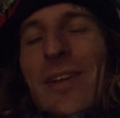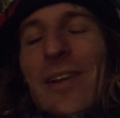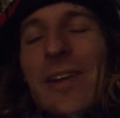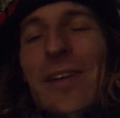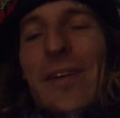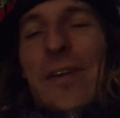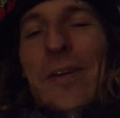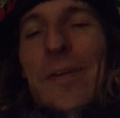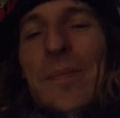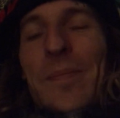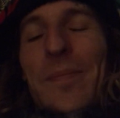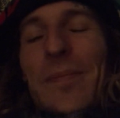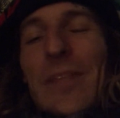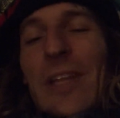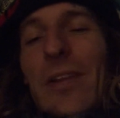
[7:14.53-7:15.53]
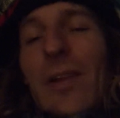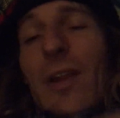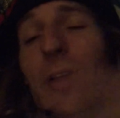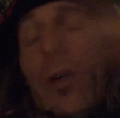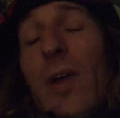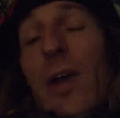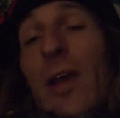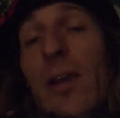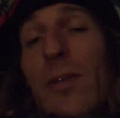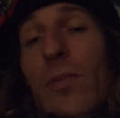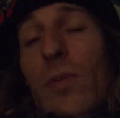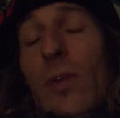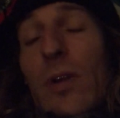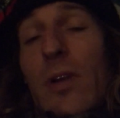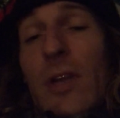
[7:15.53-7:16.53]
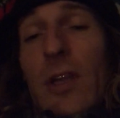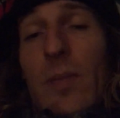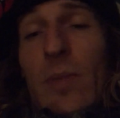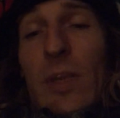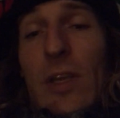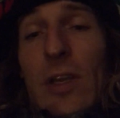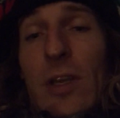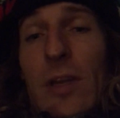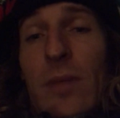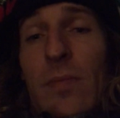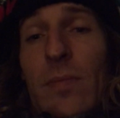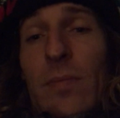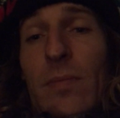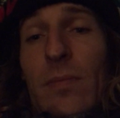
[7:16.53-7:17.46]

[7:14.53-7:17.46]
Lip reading: Aloha, word, hit me up.